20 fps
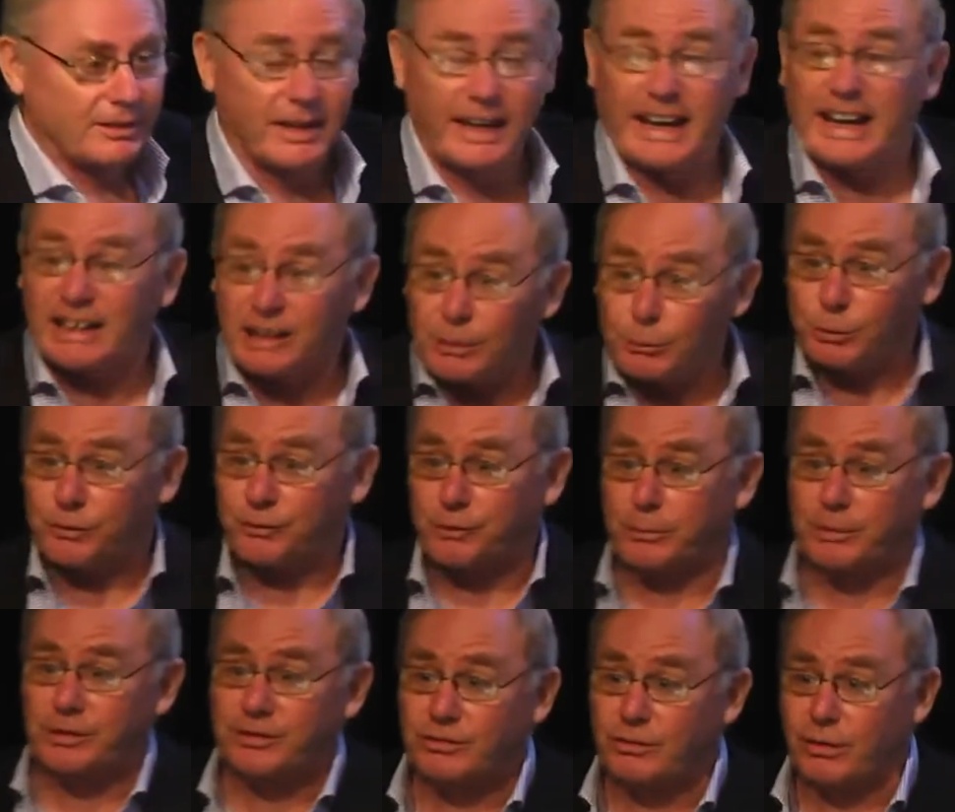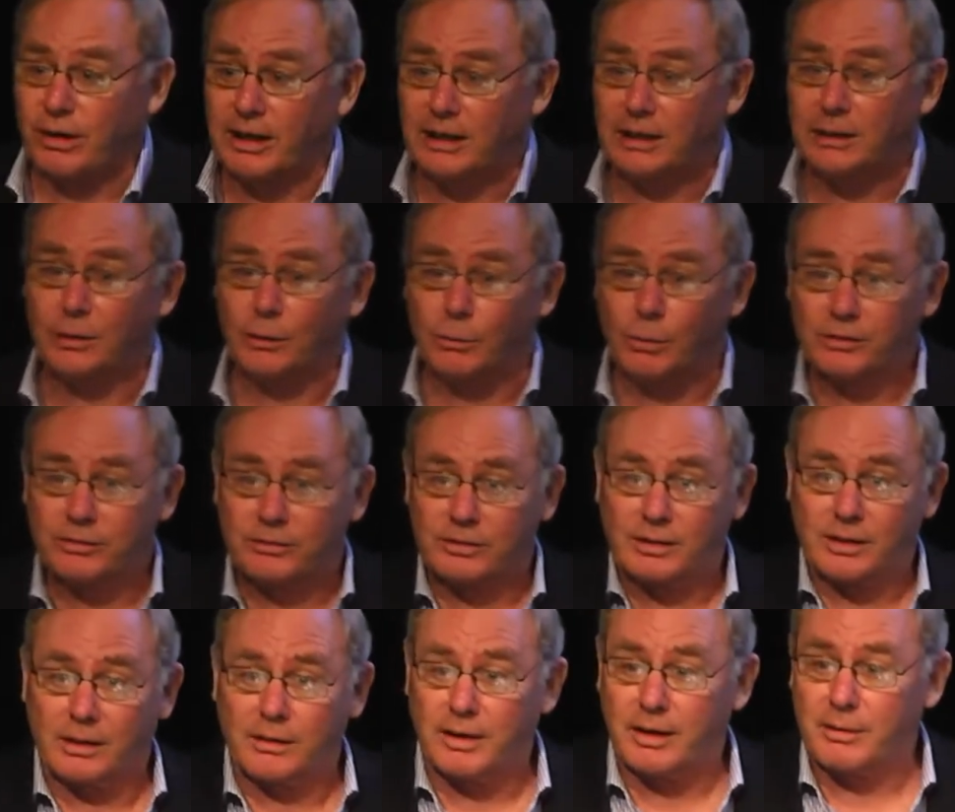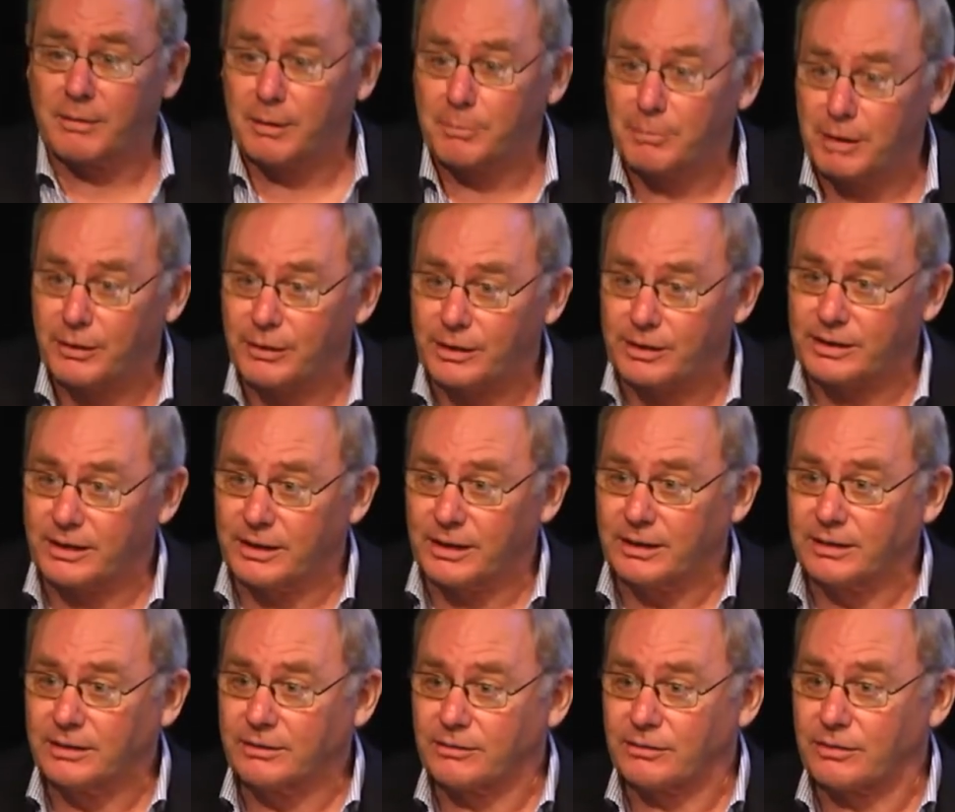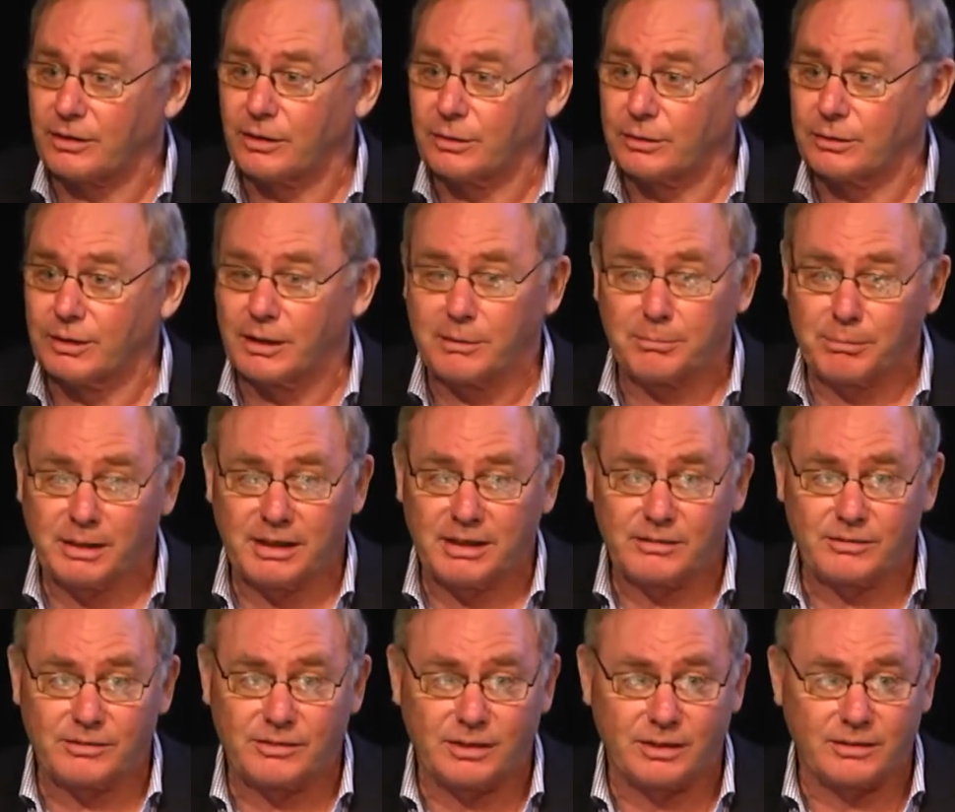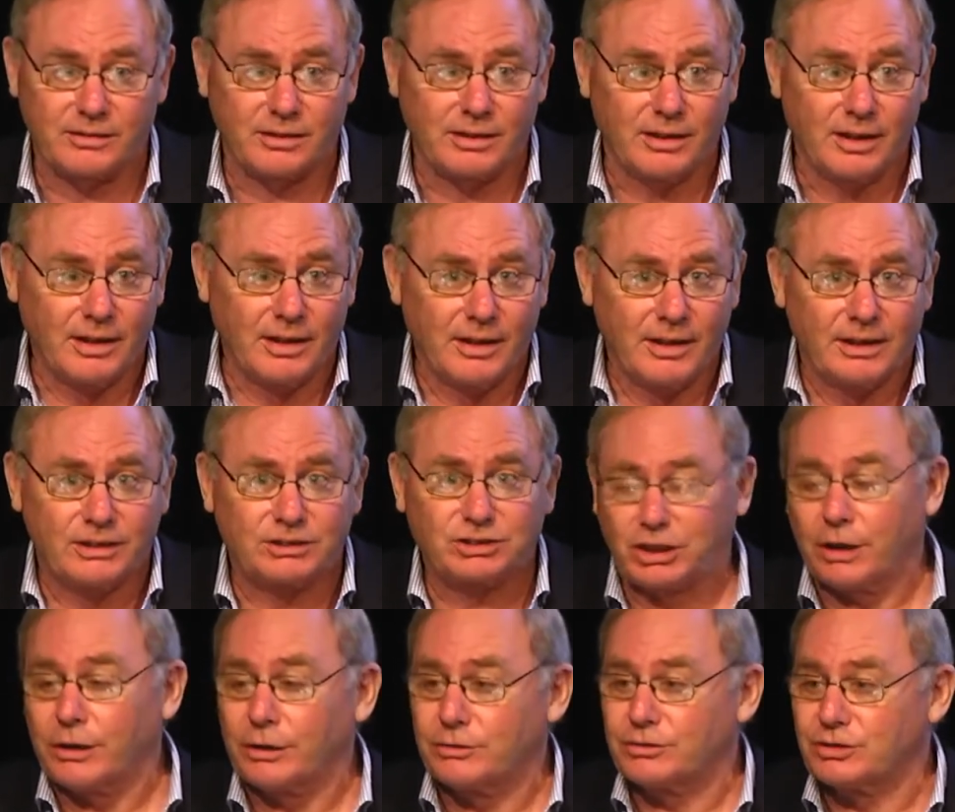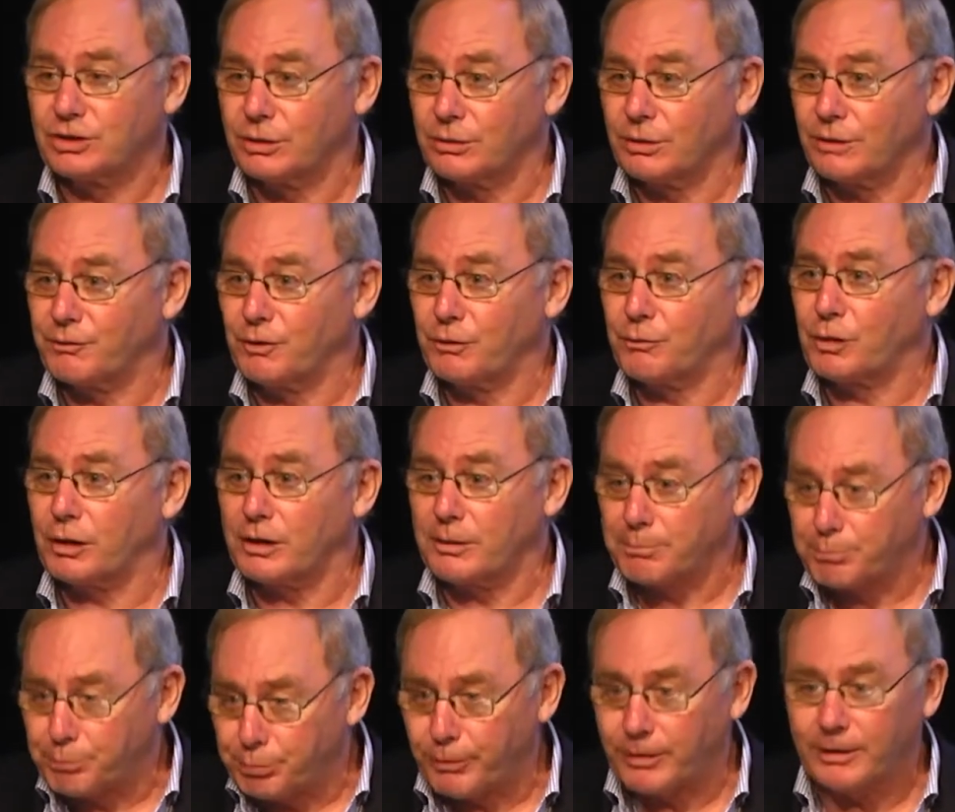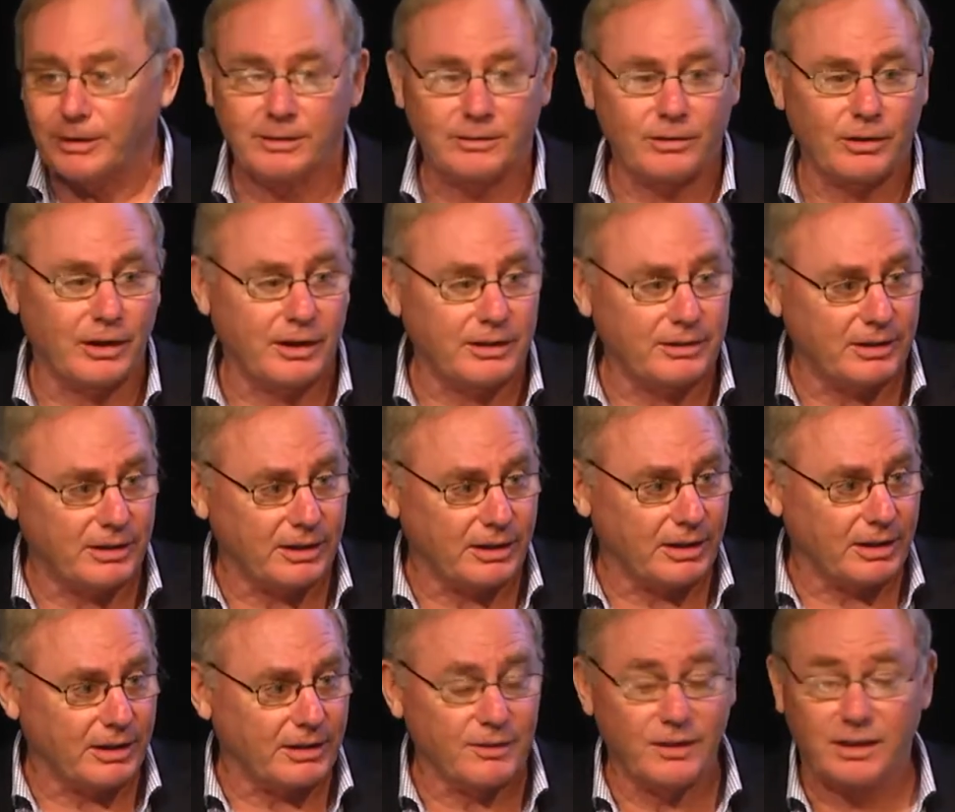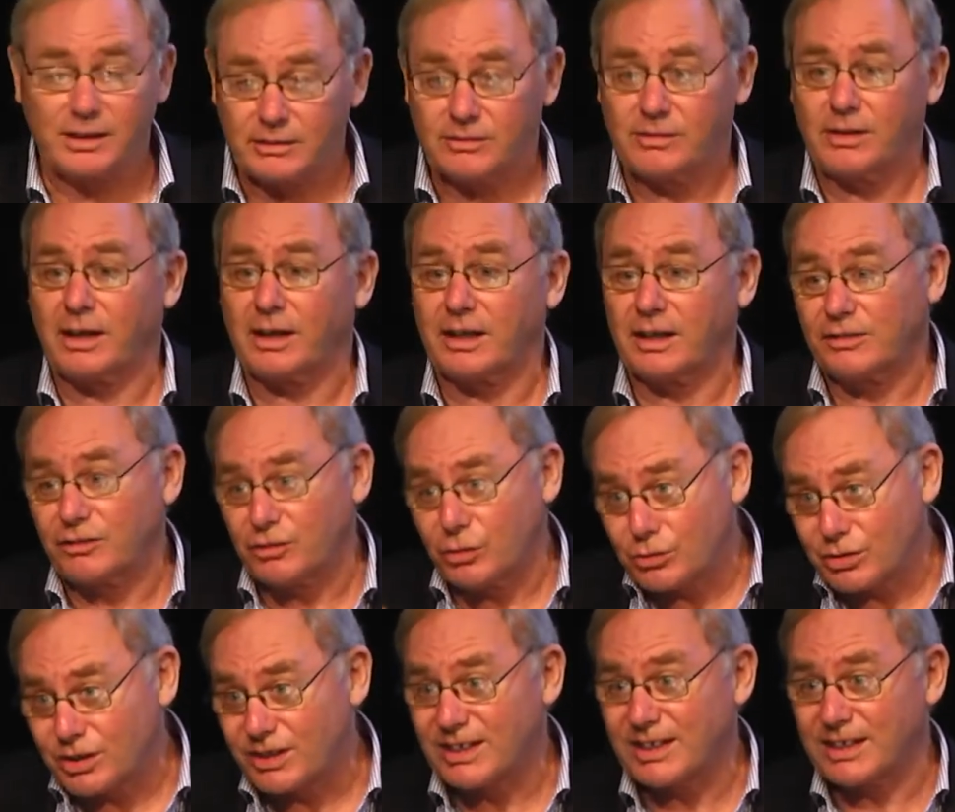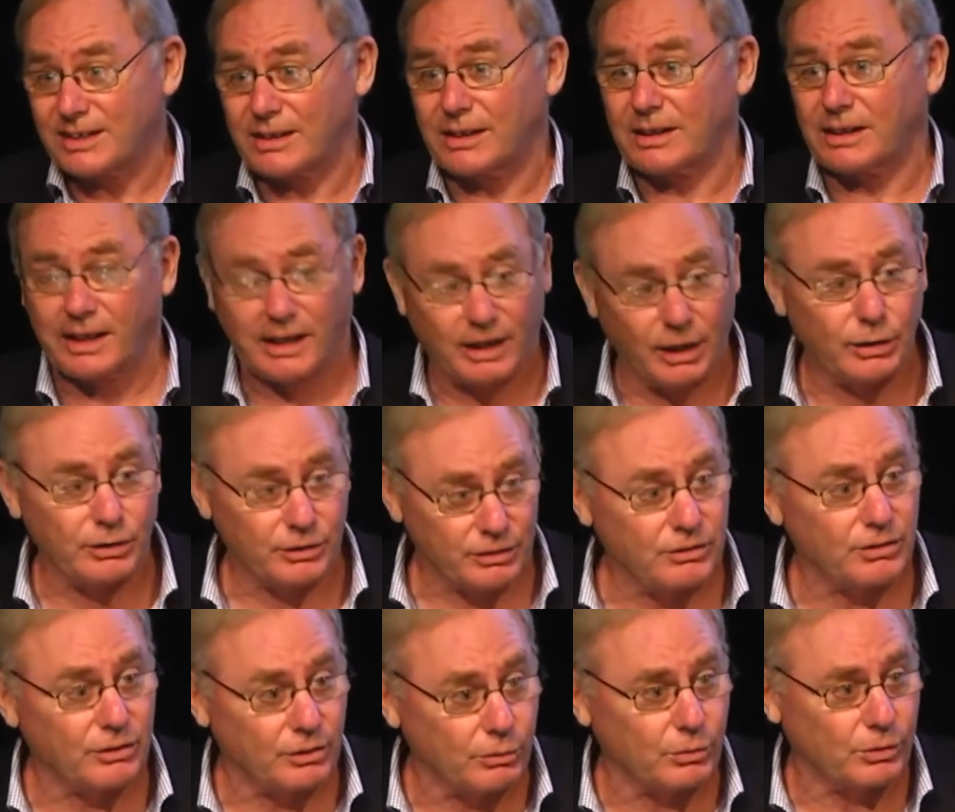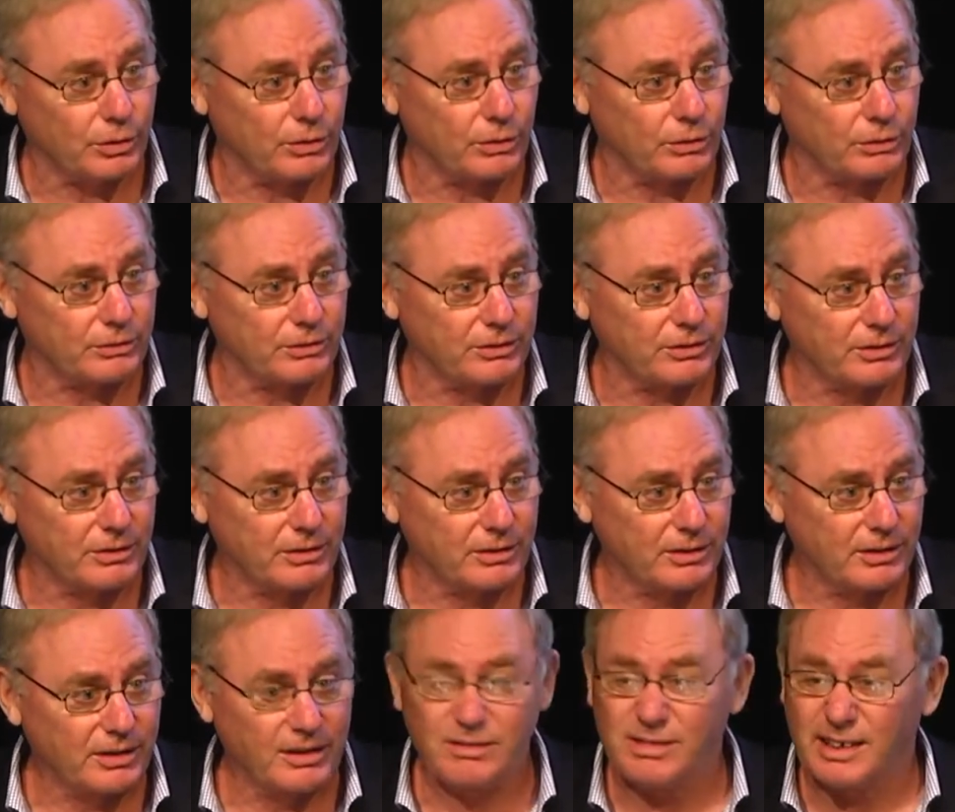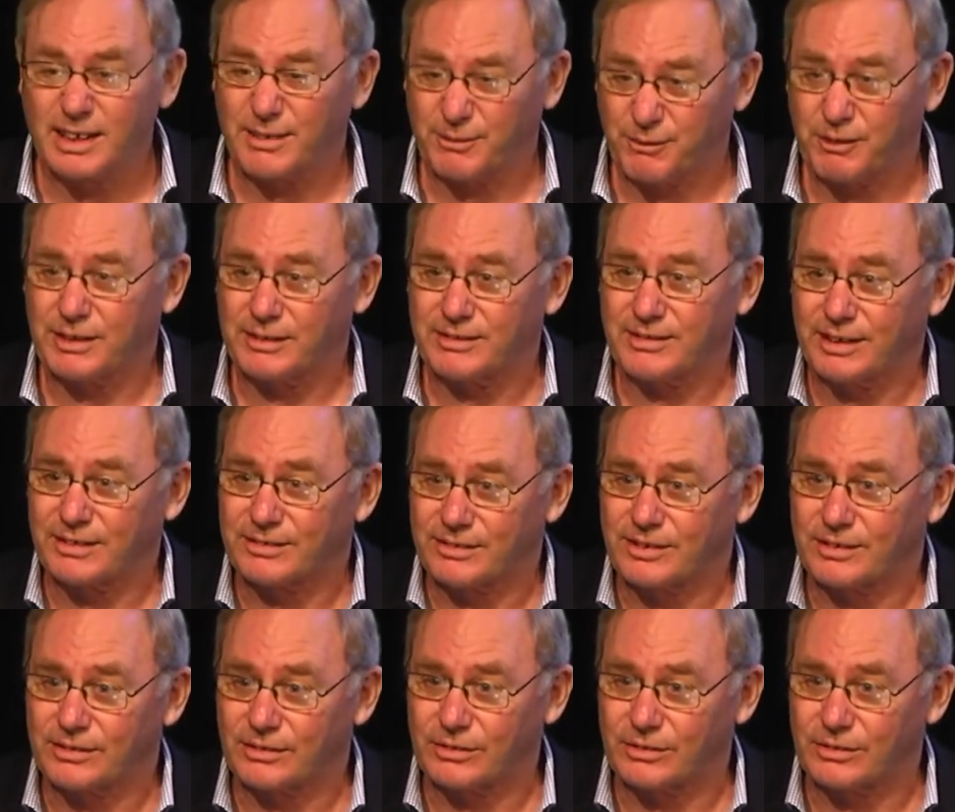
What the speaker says: And it was from Australia. It wasn't America. So it means that it shows you if you've got a brilliant idea these days, you can get that out into the world. Isn't that a fantastic